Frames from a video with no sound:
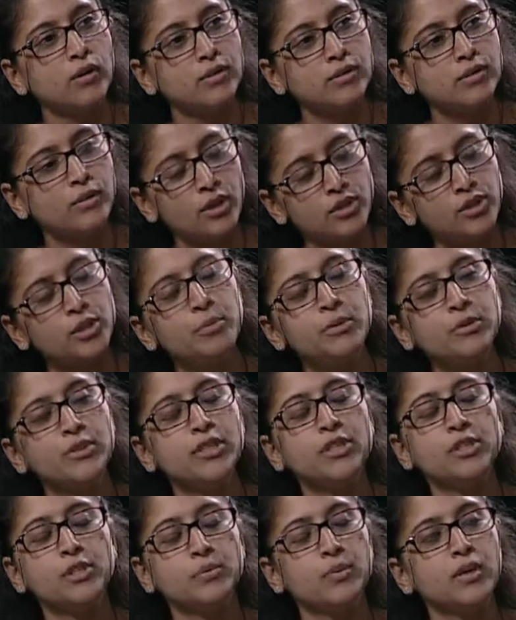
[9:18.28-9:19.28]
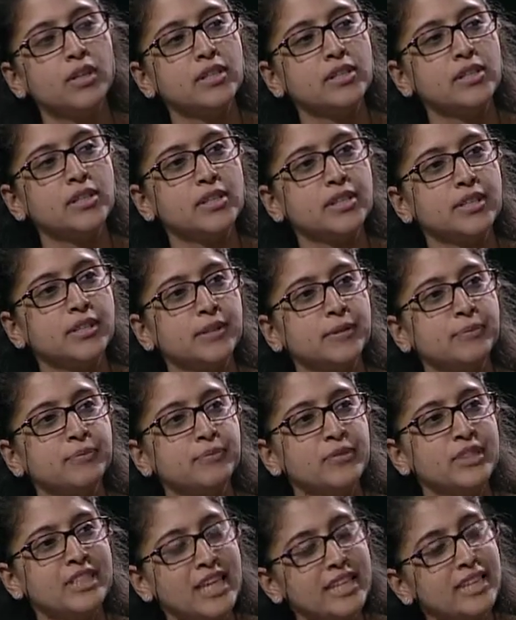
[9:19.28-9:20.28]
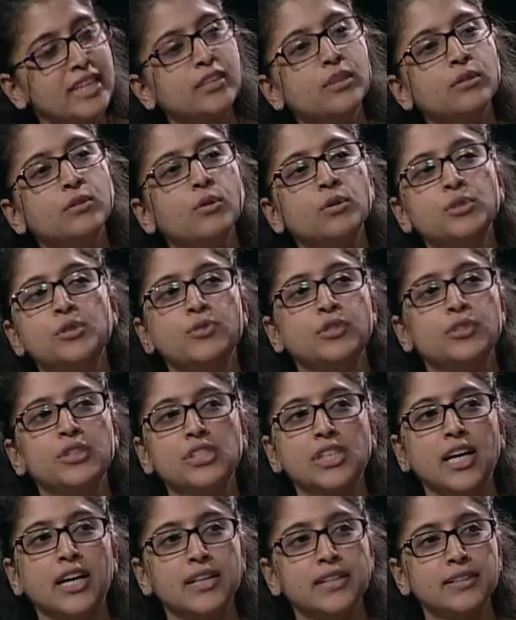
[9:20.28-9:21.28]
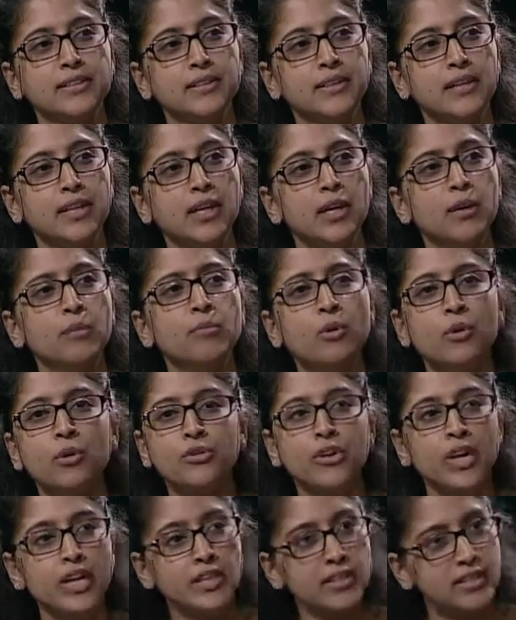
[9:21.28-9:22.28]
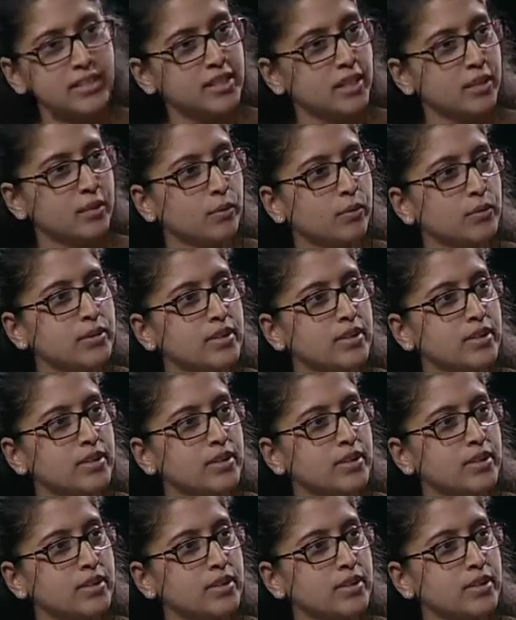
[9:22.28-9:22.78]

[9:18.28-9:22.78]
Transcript: contributing towards setting the goals for the child? More realistic goals,